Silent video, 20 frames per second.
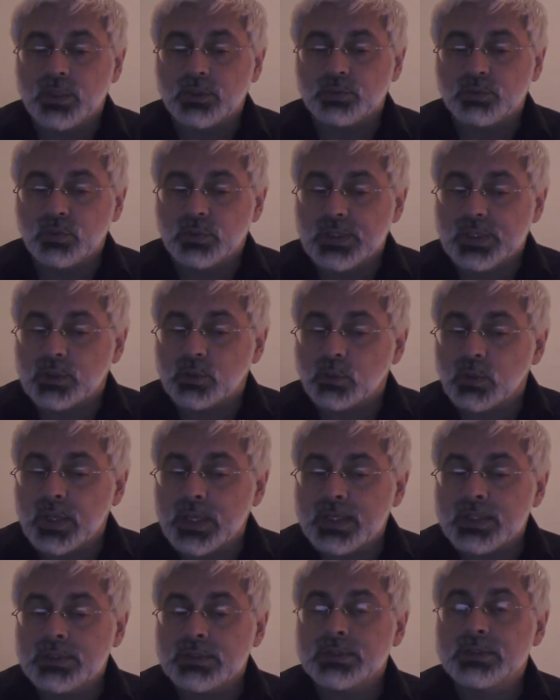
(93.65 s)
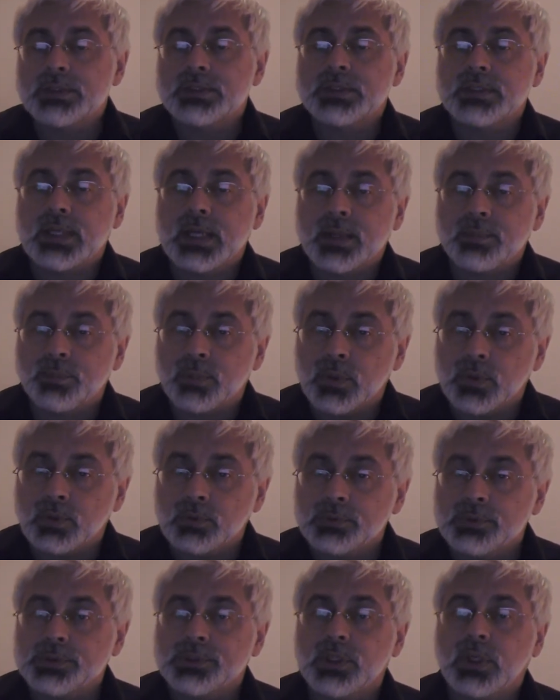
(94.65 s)
to the greatest
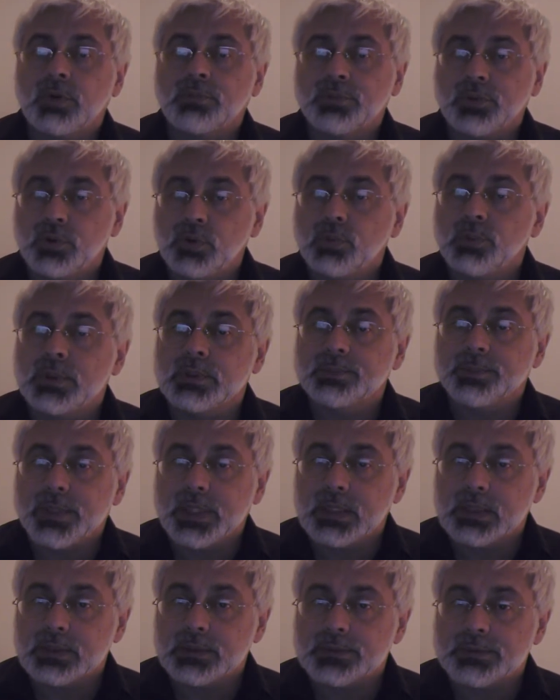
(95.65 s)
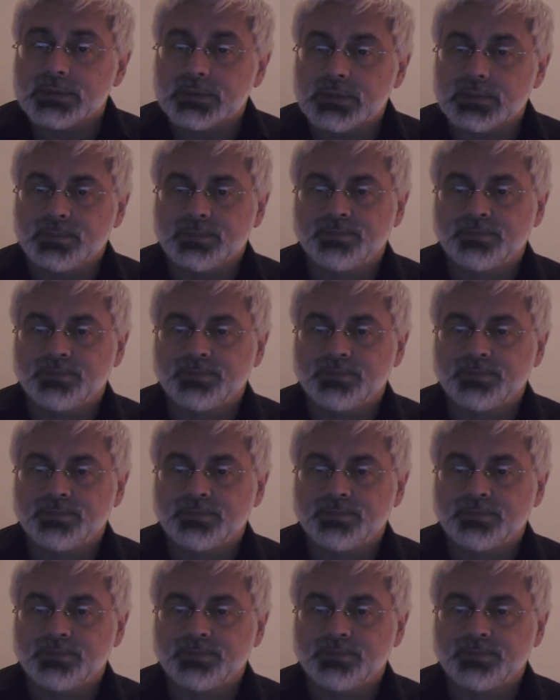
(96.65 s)
amount of human beings.